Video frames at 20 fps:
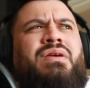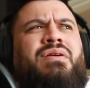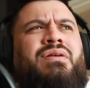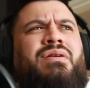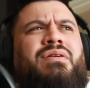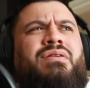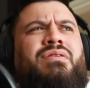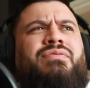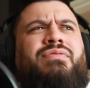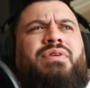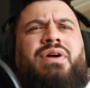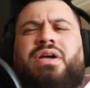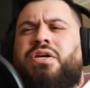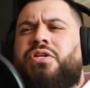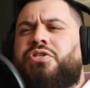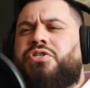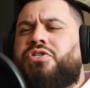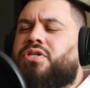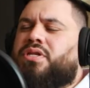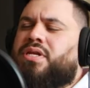fucking
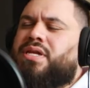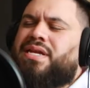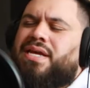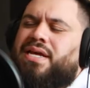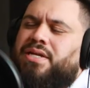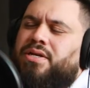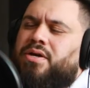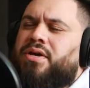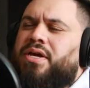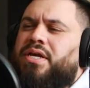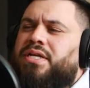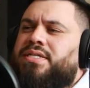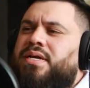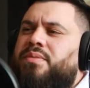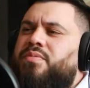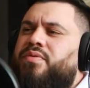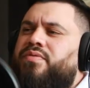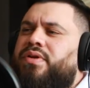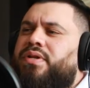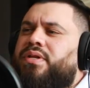shit. And yeah, okay, some of
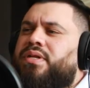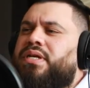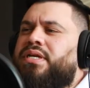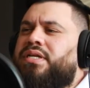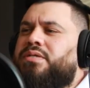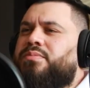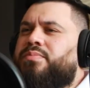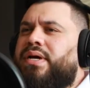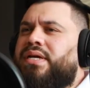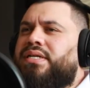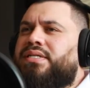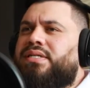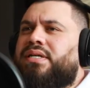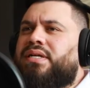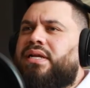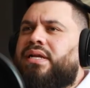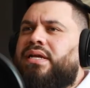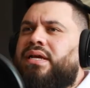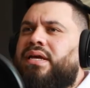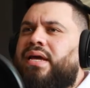it is
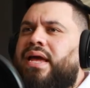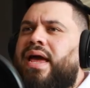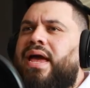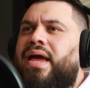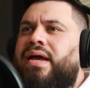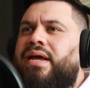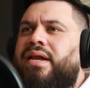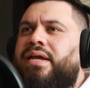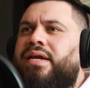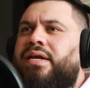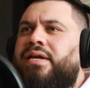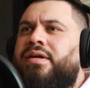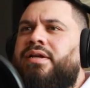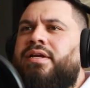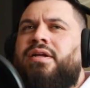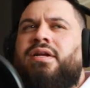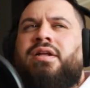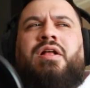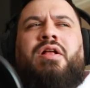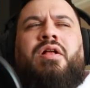basically angry
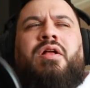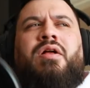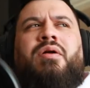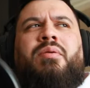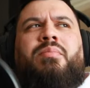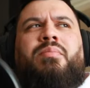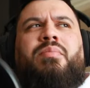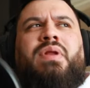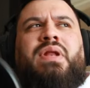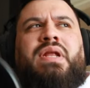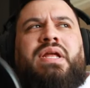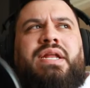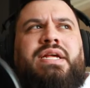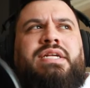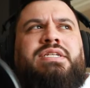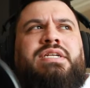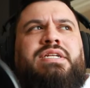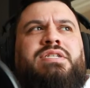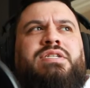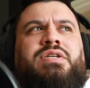lyrics and
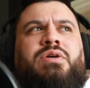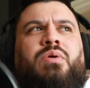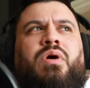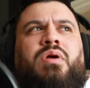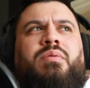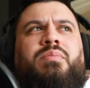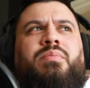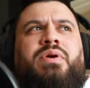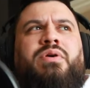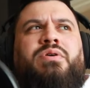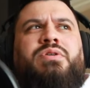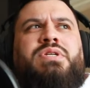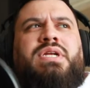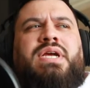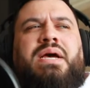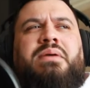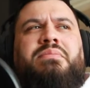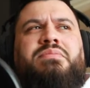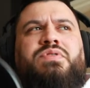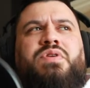so on, because it
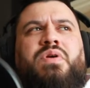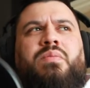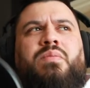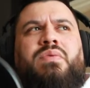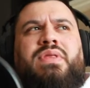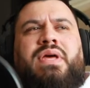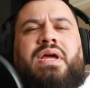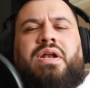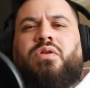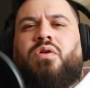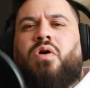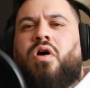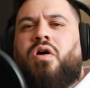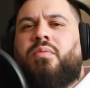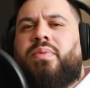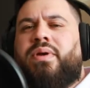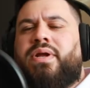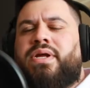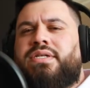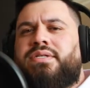comes from that dark
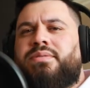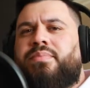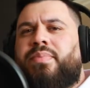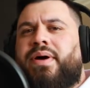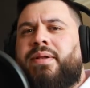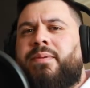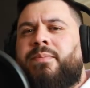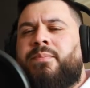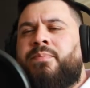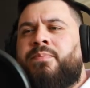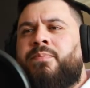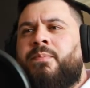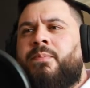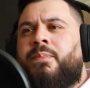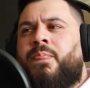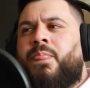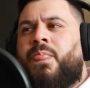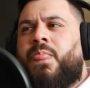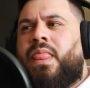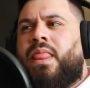place, but
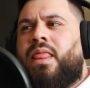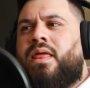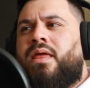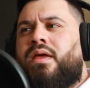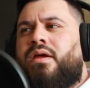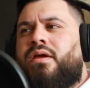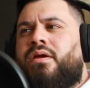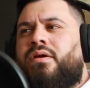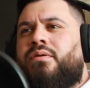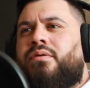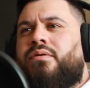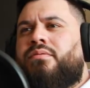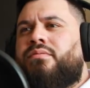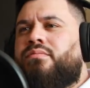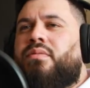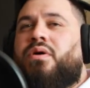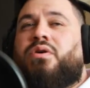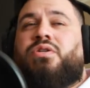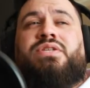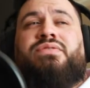
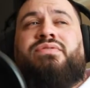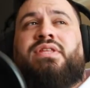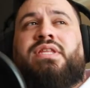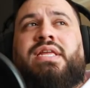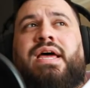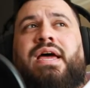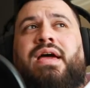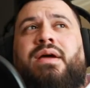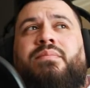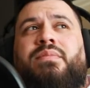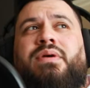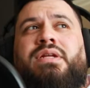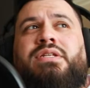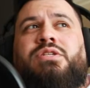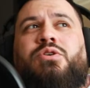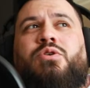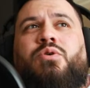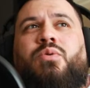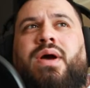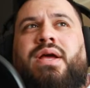most of the time it's
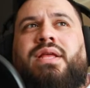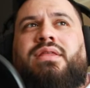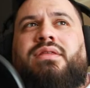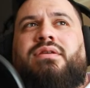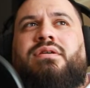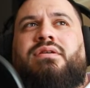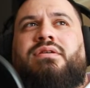quite